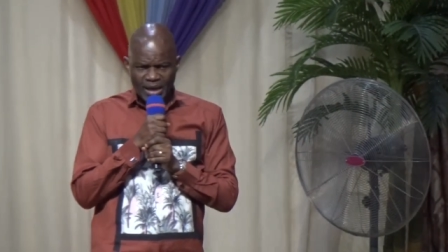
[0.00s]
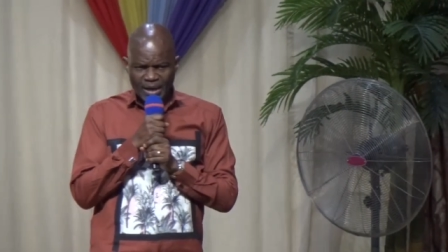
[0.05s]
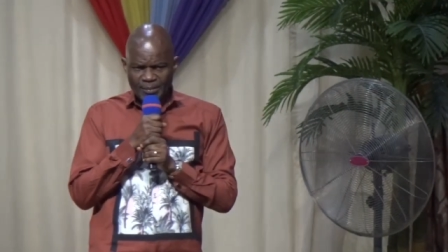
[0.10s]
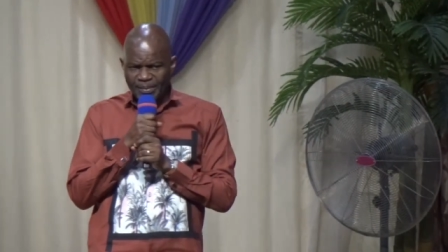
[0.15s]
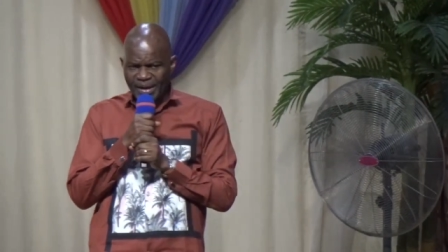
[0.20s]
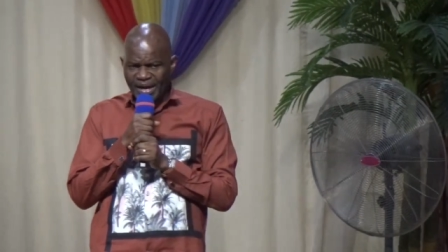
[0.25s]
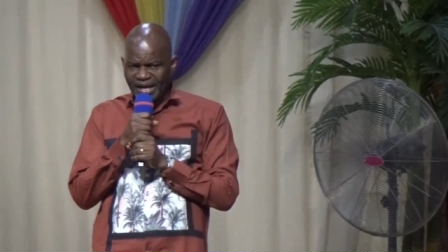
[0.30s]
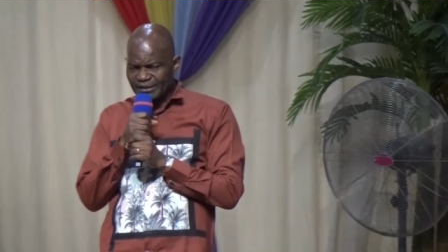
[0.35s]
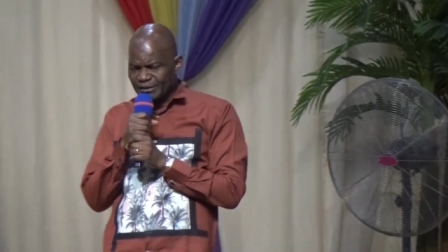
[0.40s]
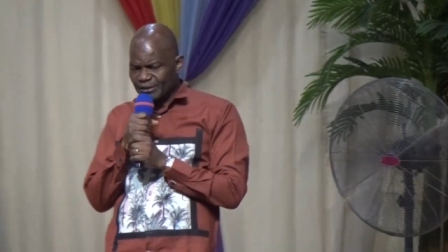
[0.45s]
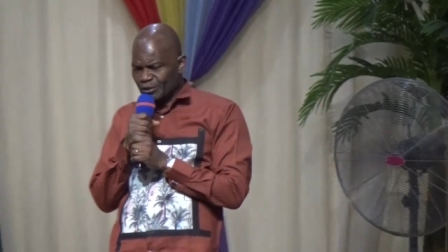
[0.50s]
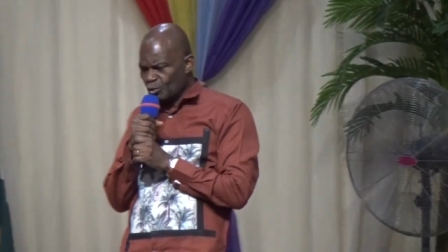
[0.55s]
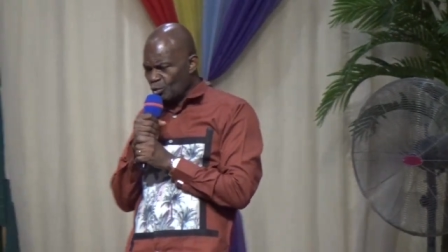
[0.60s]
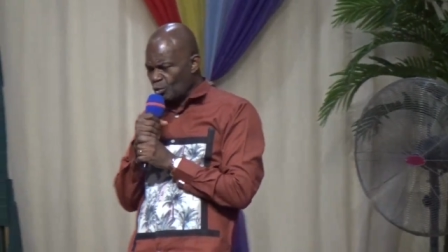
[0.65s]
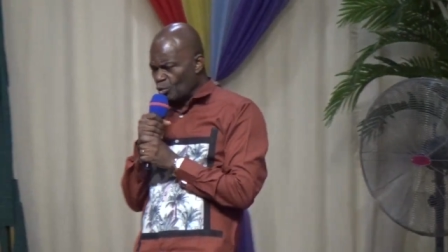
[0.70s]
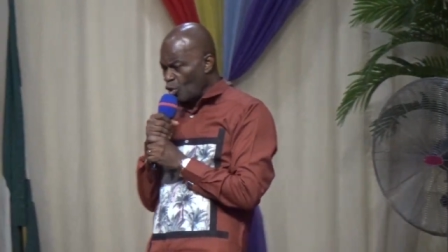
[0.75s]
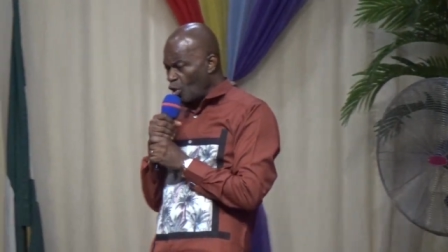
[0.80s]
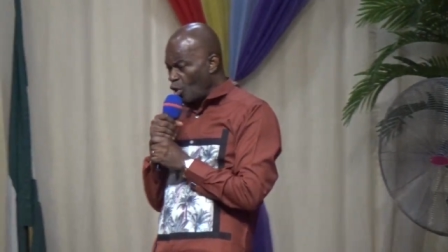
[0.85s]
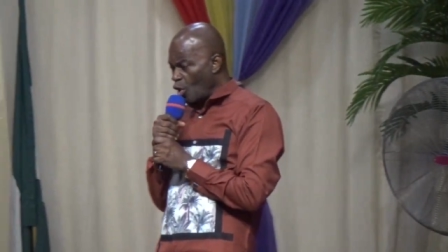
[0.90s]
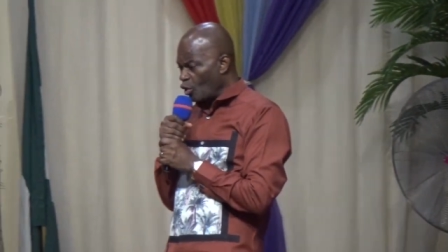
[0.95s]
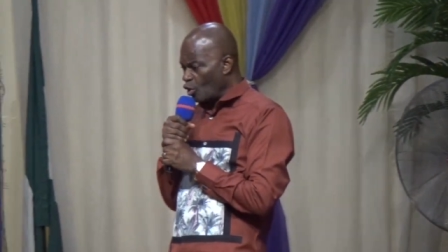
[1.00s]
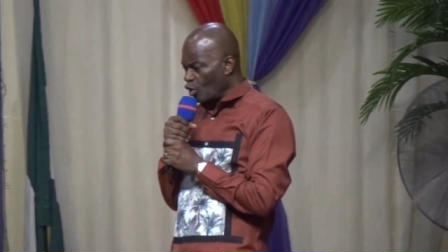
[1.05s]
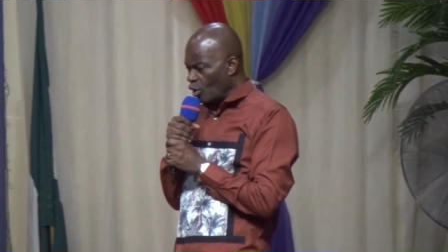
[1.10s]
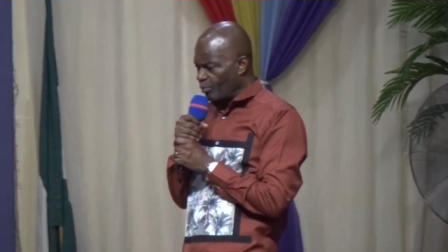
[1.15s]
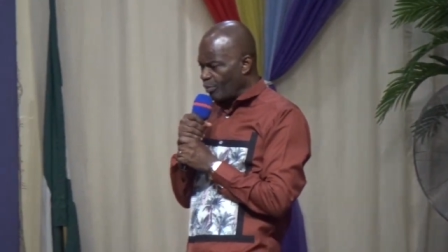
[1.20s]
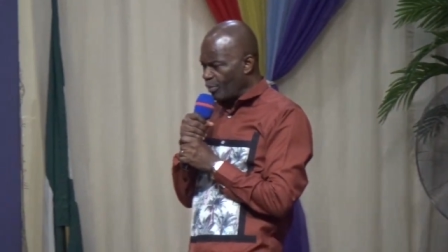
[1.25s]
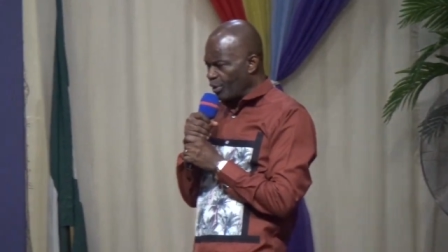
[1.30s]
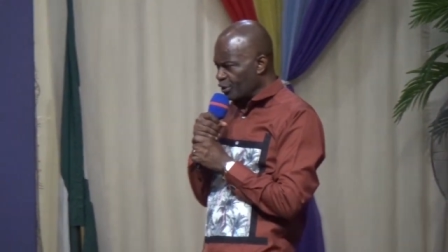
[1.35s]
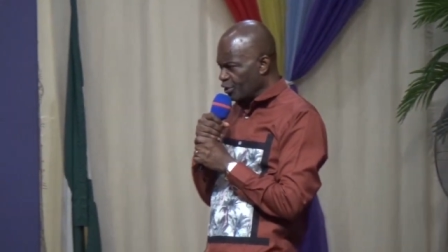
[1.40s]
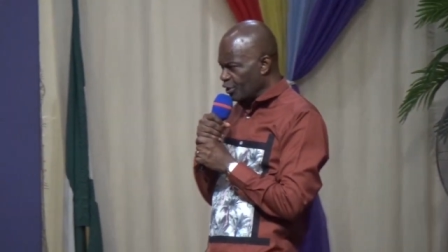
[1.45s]
apart to call
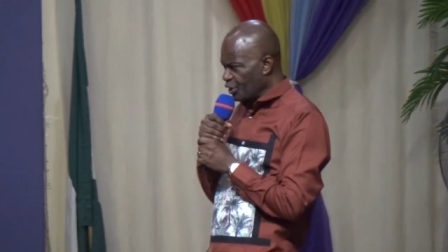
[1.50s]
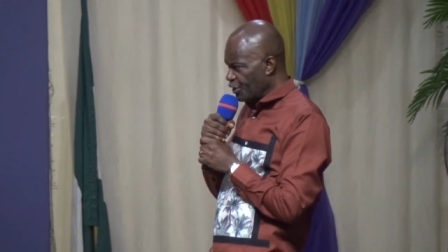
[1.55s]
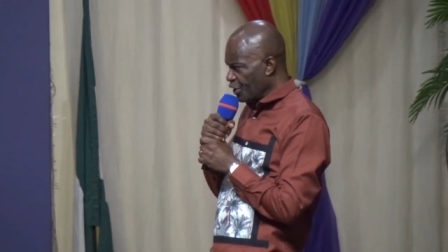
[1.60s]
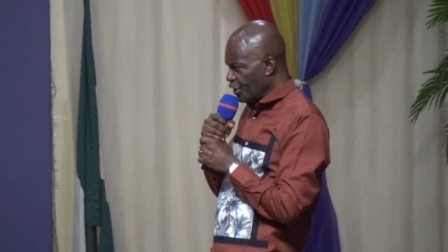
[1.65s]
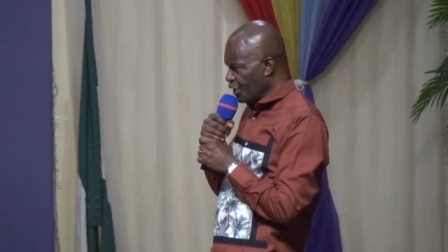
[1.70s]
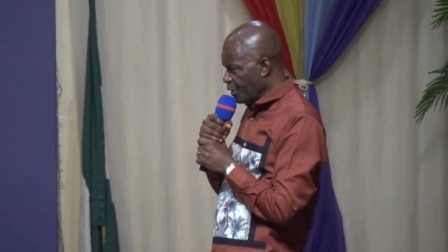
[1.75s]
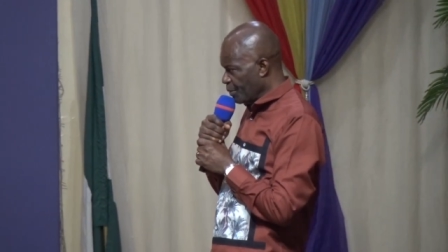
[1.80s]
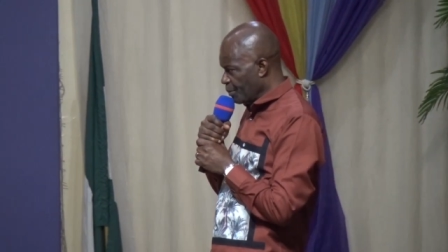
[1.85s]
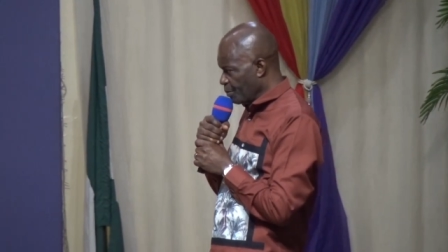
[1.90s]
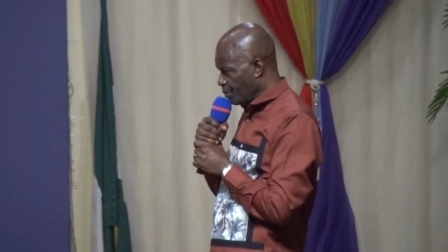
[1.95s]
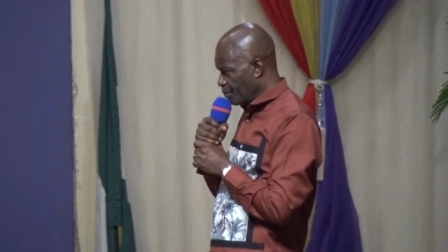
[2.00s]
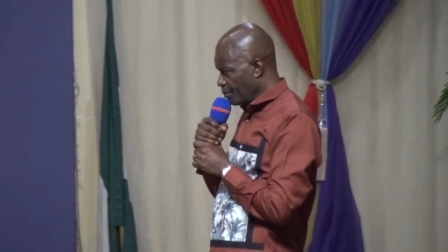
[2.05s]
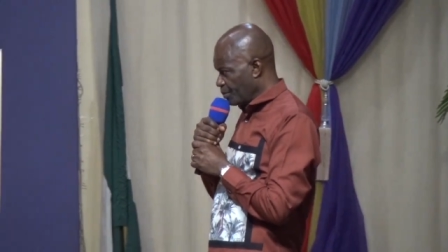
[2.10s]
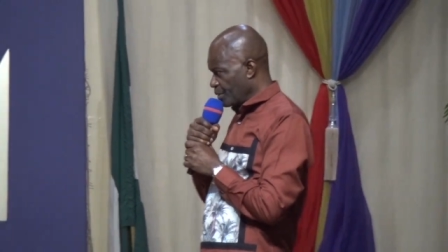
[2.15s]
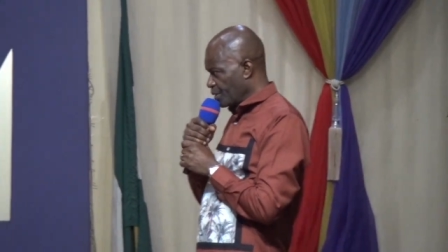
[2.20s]
upon your name,